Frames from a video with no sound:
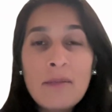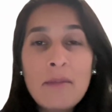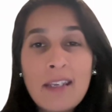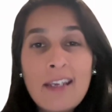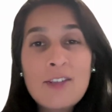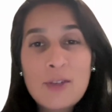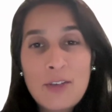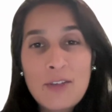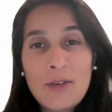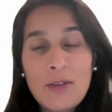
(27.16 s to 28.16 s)
making it
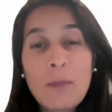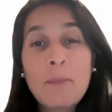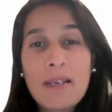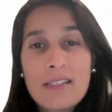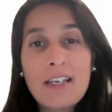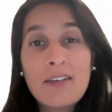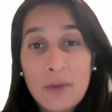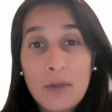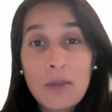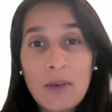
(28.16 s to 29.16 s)
serve the best
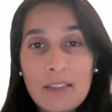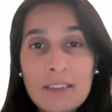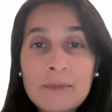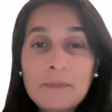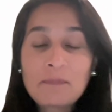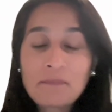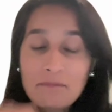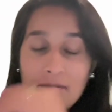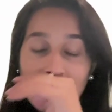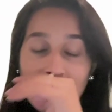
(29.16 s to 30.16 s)
of who you are.
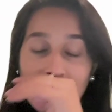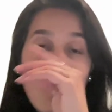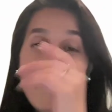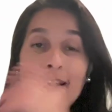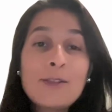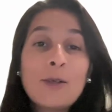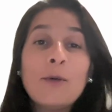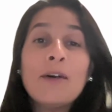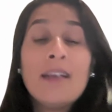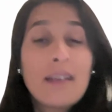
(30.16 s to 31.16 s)
All right,
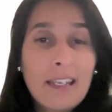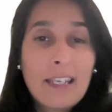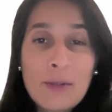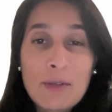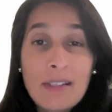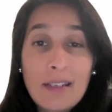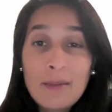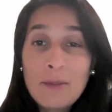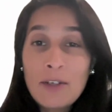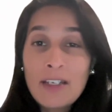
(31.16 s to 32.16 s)
so getting into it. Today
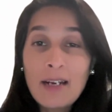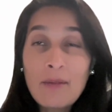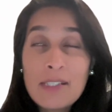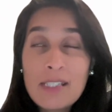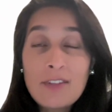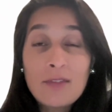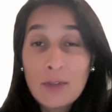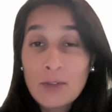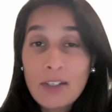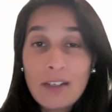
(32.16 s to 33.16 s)
in the morning, I received a
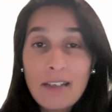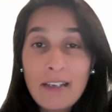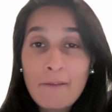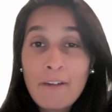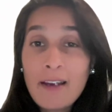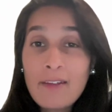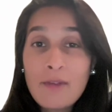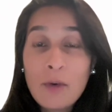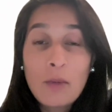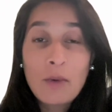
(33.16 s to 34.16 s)
phone call at
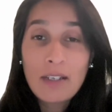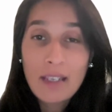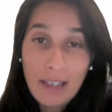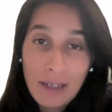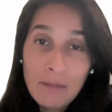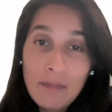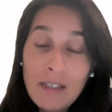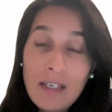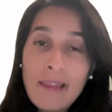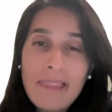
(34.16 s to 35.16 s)
5:41 a.m.
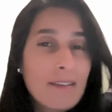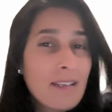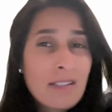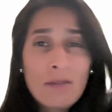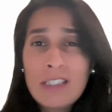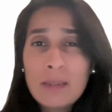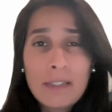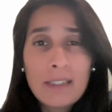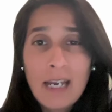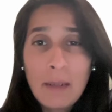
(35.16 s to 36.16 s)
Doesn't really
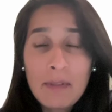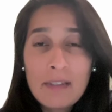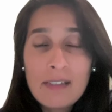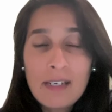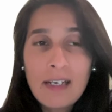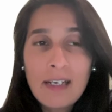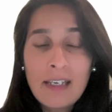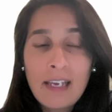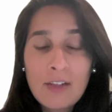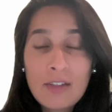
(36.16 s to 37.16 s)
typically happen.
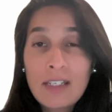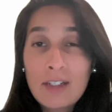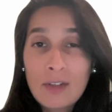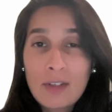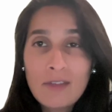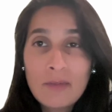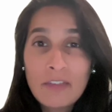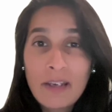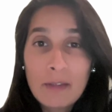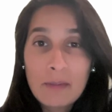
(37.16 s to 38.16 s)
I actually got a call from
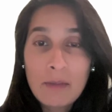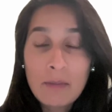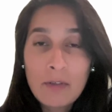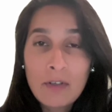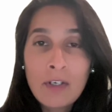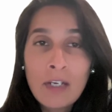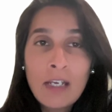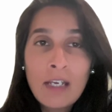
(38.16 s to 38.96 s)
a family member,